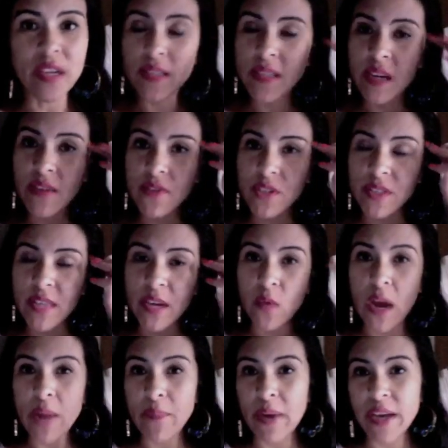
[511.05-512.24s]
stuff just like
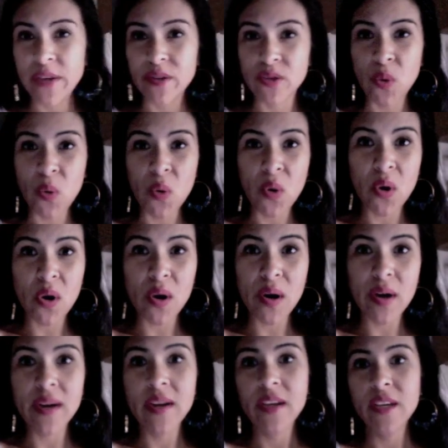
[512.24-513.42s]
right by your door.